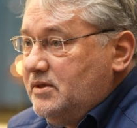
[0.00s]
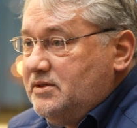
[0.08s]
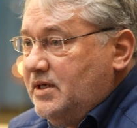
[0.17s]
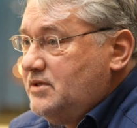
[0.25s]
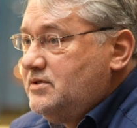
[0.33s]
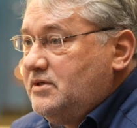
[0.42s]

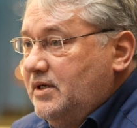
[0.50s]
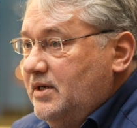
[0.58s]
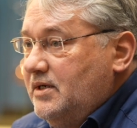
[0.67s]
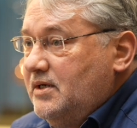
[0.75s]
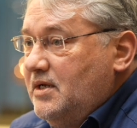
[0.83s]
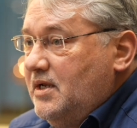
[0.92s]

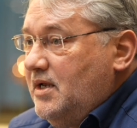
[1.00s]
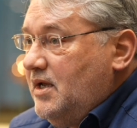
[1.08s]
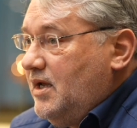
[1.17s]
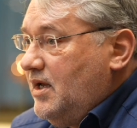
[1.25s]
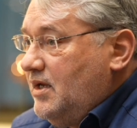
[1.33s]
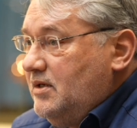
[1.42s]
testing,
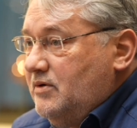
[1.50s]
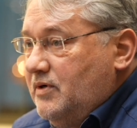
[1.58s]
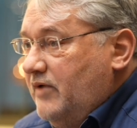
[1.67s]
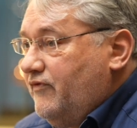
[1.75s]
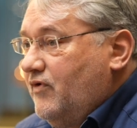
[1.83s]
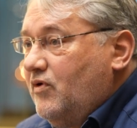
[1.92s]
you
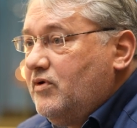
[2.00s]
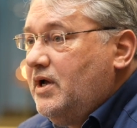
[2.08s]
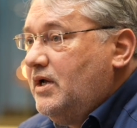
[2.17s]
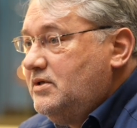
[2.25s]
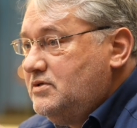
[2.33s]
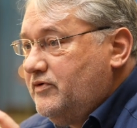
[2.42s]
have all
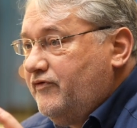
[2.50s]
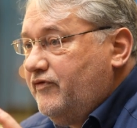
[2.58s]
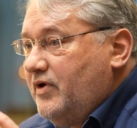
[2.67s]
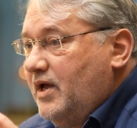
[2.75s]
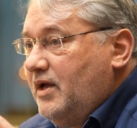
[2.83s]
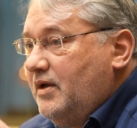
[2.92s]
kinds of
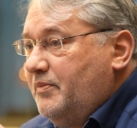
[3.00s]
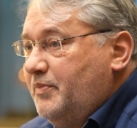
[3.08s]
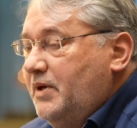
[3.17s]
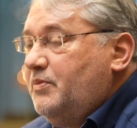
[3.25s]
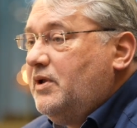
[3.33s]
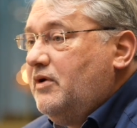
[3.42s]

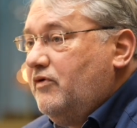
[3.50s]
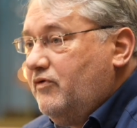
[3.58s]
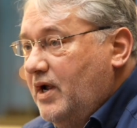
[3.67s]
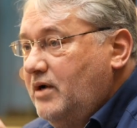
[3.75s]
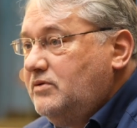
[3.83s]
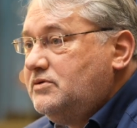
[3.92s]
people
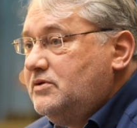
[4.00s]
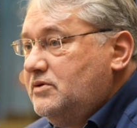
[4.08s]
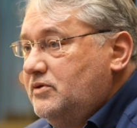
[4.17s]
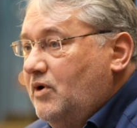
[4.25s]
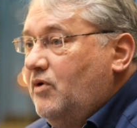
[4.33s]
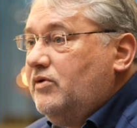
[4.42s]
around
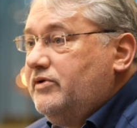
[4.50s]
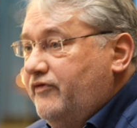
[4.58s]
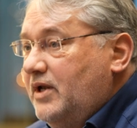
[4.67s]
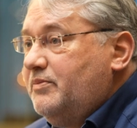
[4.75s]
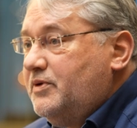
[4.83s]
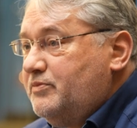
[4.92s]
the whole
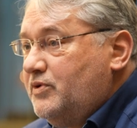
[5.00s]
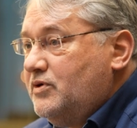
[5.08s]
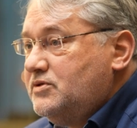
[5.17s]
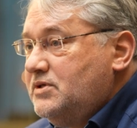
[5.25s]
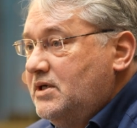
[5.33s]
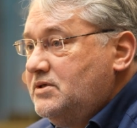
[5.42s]
development
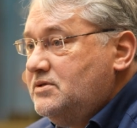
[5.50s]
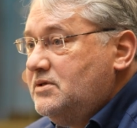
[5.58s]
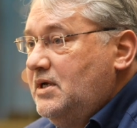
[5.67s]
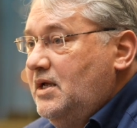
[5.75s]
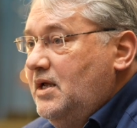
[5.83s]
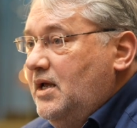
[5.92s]
process
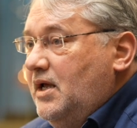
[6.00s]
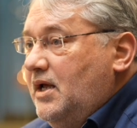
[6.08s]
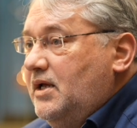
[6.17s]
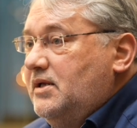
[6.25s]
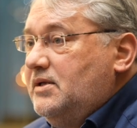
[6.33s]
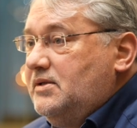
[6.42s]

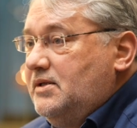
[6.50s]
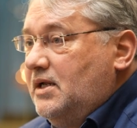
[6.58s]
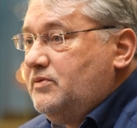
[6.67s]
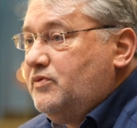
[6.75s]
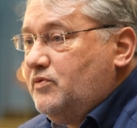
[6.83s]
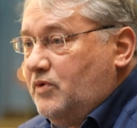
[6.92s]
that
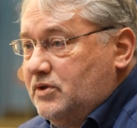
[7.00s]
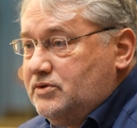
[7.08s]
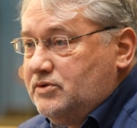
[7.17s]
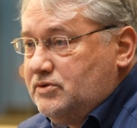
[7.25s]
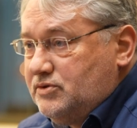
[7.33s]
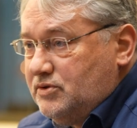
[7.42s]

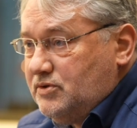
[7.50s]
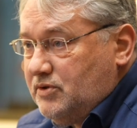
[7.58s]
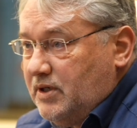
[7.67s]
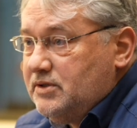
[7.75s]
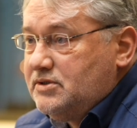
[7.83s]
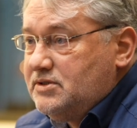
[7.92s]
want to
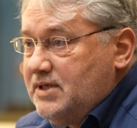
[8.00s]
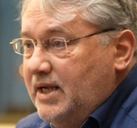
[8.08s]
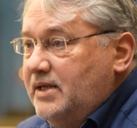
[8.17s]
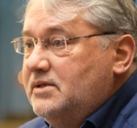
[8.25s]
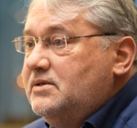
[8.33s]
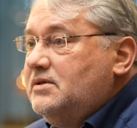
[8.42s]

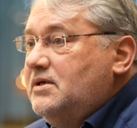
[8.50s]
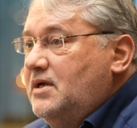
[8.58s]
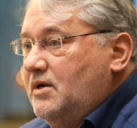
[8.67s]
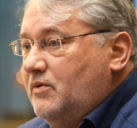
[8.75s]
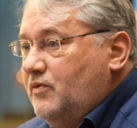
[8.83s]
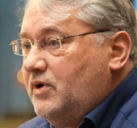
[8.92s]
understand
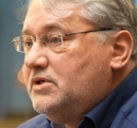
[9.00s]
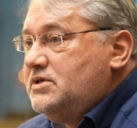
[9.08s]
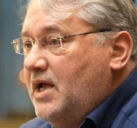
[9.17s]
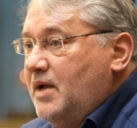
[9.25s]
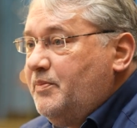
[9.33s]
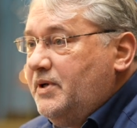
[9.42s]
what is
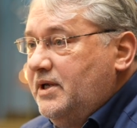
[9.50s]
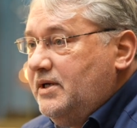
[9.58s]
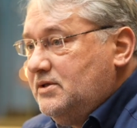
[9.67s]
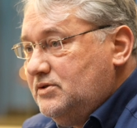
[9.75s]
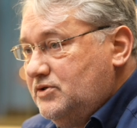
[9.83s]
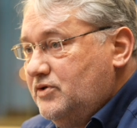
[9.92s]

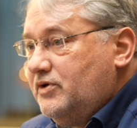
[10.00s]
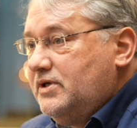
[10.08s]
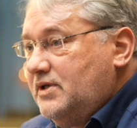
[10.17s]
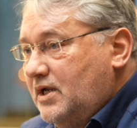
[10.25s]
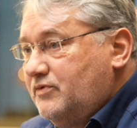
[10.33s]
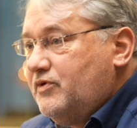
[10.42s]
happening
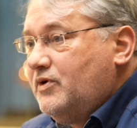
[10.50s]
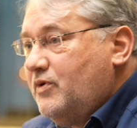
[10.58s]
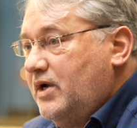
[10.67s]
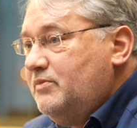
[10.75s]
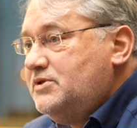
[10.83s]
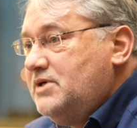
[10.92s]
during that
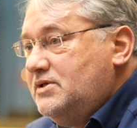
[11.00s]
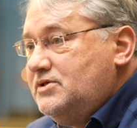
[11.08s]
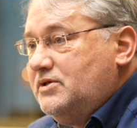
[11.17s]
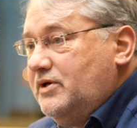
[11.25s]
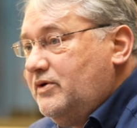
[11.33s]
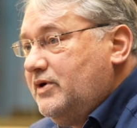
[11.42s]
requirements
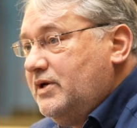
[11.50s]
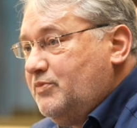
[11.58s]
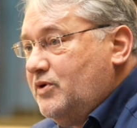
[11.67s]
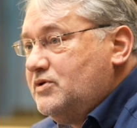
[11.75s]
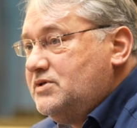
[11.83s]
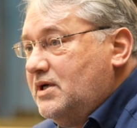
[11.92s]
engineering
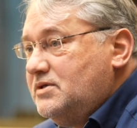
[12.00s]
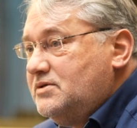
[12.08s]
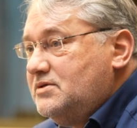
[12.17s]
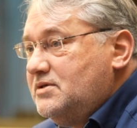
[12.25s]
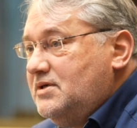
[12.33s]
process.